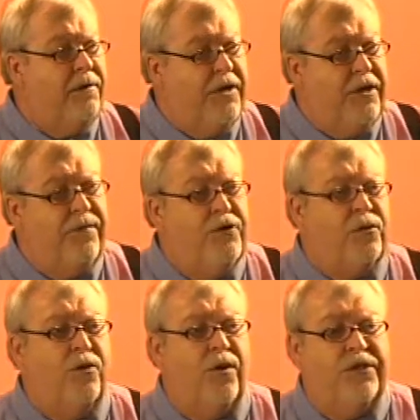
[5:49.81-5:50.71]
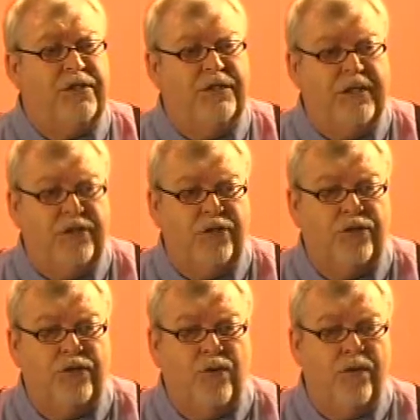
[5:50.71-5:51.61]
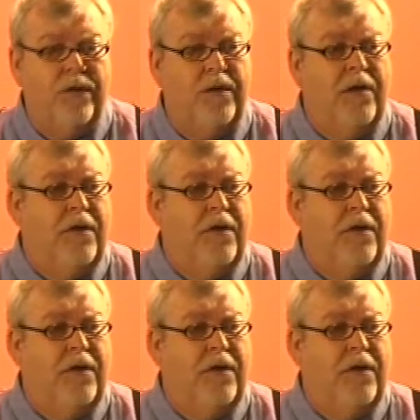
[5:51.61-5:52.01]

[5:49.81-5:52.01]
the individual questions that you scored